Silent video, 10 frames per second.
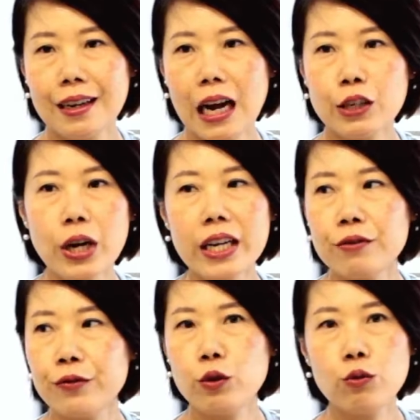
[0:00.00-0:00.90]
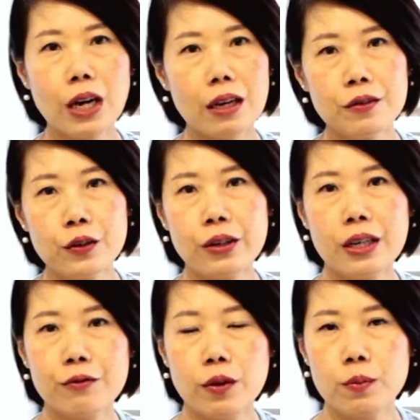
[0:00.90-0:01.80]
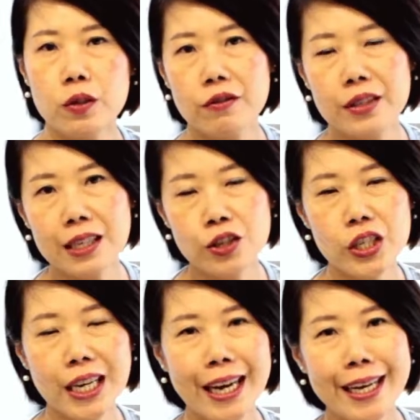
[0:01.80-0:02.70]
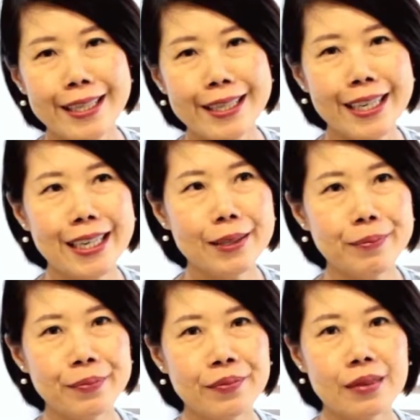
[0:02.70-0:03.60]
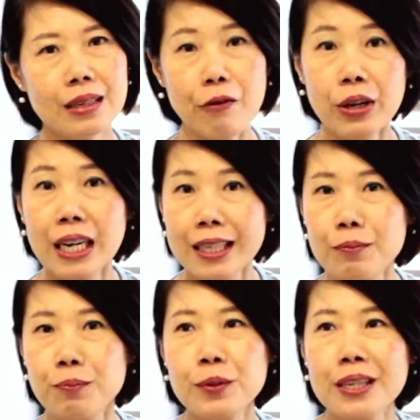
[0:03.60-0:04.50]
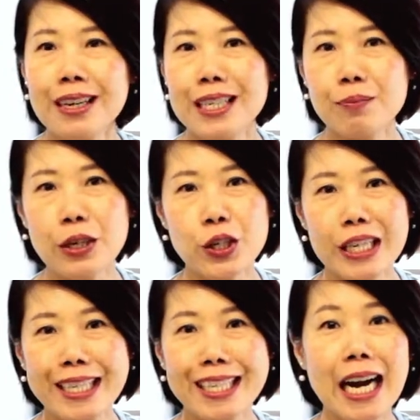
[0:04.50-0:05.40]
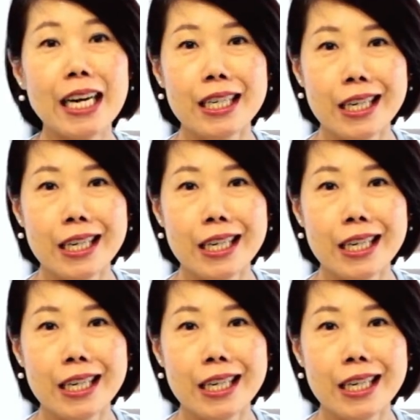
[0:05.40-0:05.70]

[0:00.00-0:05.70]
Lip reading: I tried a few gloves from Soft Touch, and I really like them, especially the gardening